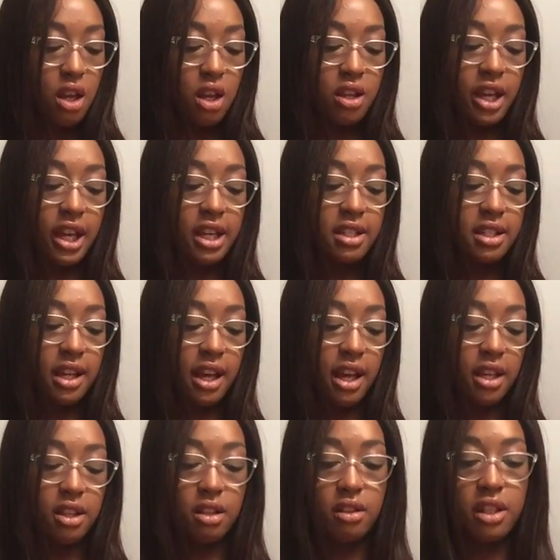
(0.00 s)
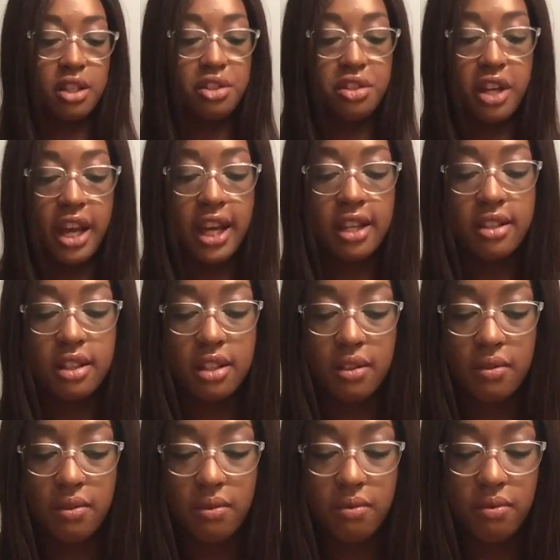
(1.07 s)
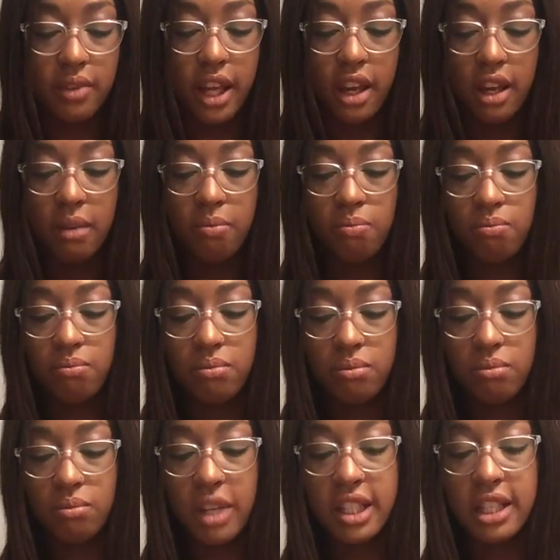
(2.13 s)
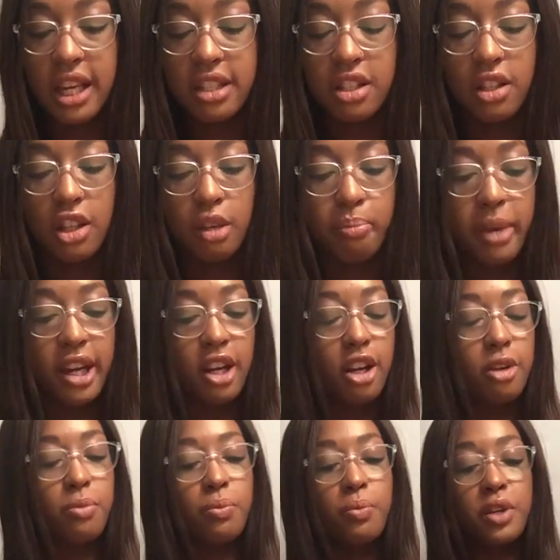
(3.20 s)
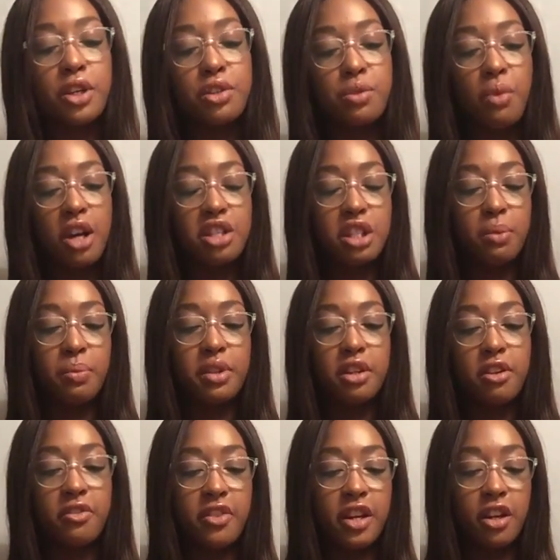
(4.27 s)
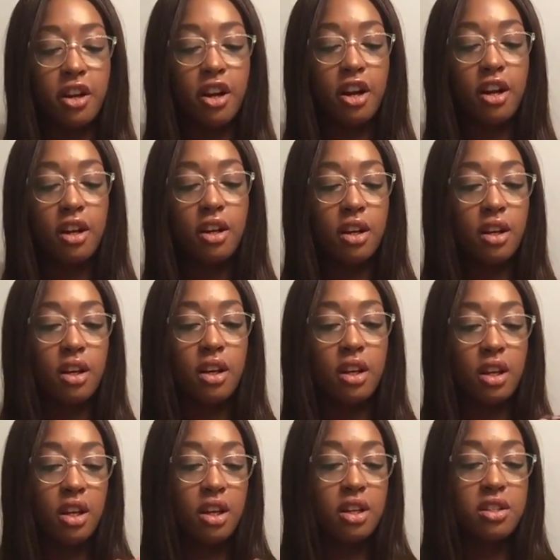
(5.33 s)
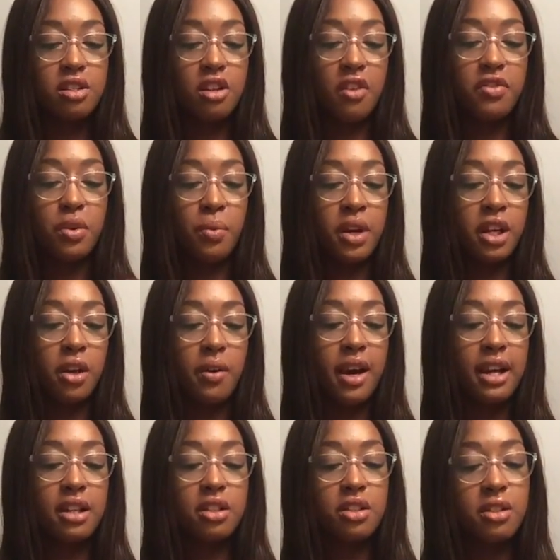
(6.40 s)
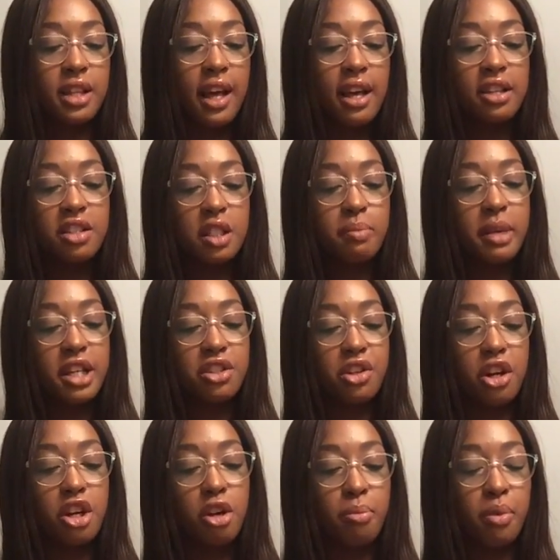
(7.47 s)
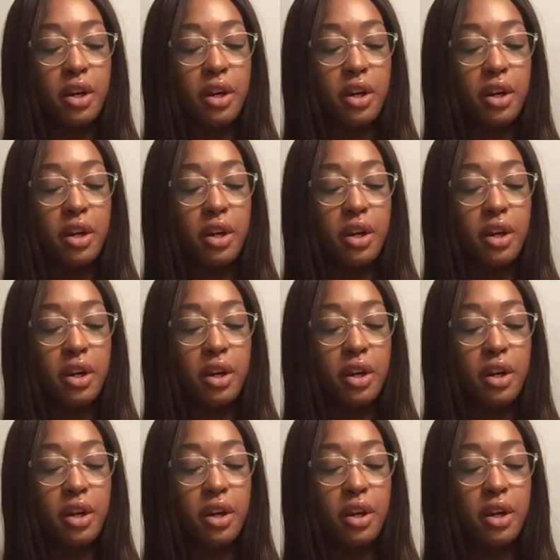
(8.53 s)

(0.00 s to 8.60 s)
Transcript: And like I said, these shades, they tend to look better when you swatch them with your finger. So if you want to go ahead and do that, just make sure you're